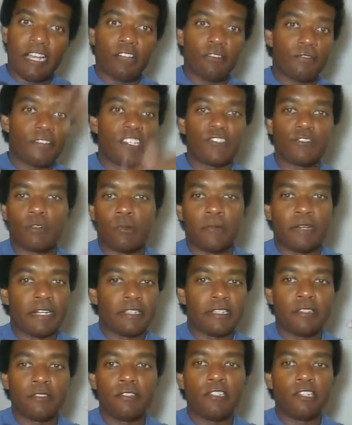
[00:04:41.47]
outfits from,
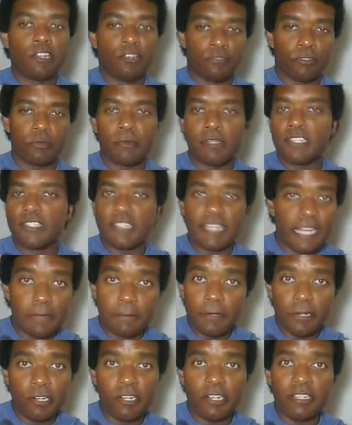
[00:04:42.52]
like, you know, from his
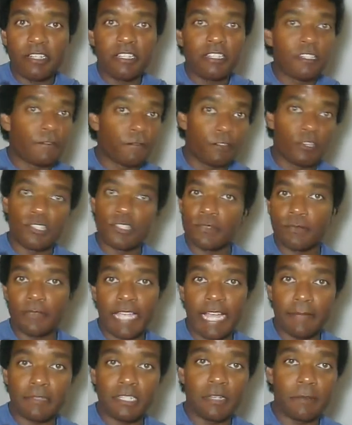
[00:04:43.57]
time period in the
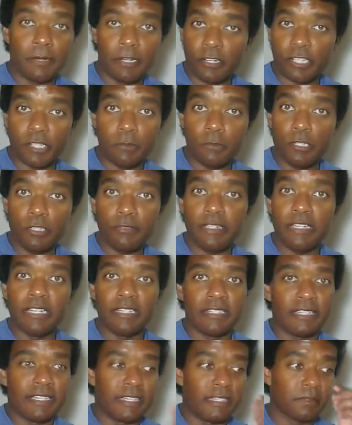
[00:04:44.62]
first Captain America
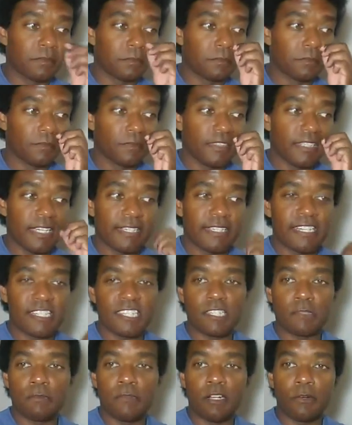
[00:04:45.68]
movie, and then I
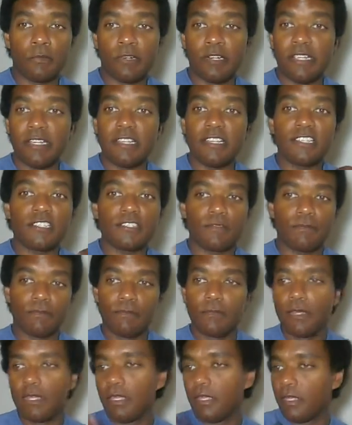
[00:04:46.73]
guess his memory is,
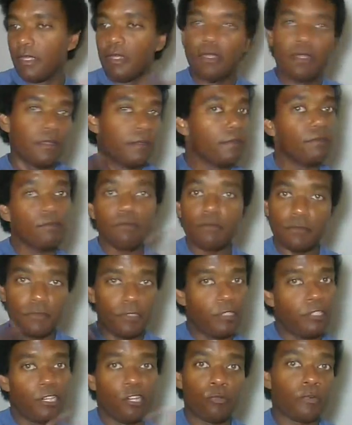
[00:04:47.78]

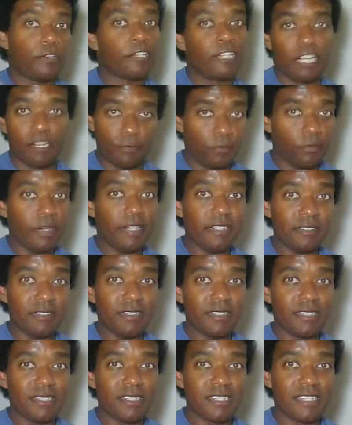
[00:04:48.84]
you know,
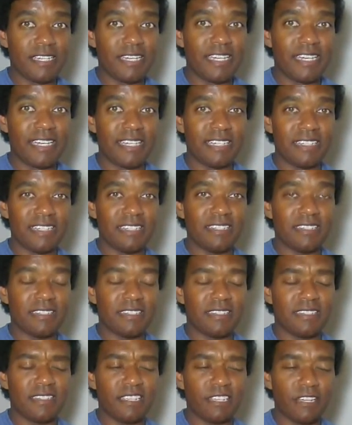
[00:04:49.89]
recovering, and
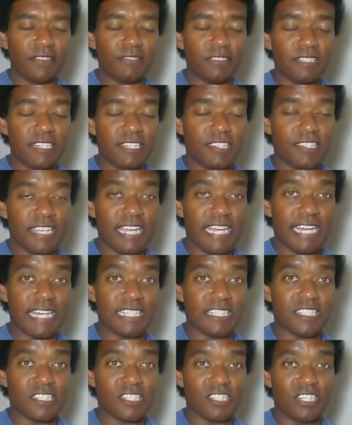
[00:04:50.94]
they left it as
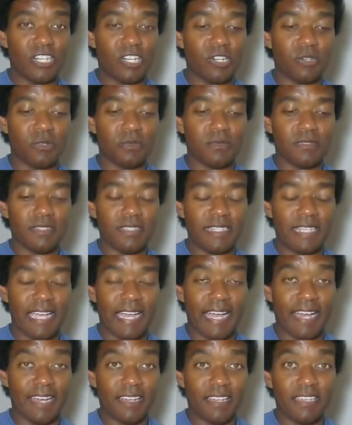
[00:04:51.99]
that. So
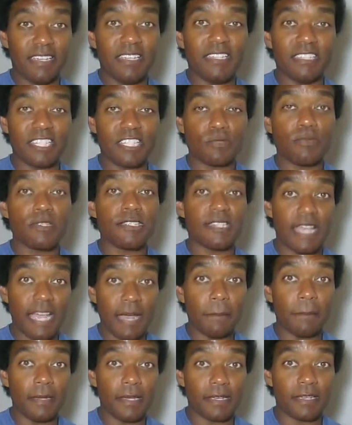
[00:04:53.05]
yeah, this was
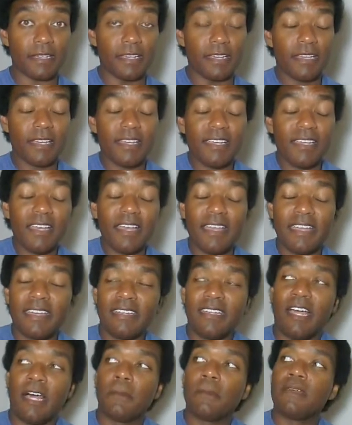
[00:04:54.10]
epic.
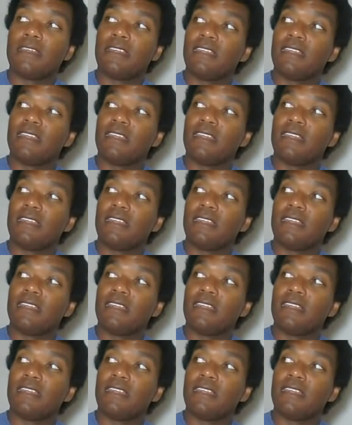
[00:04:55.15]
And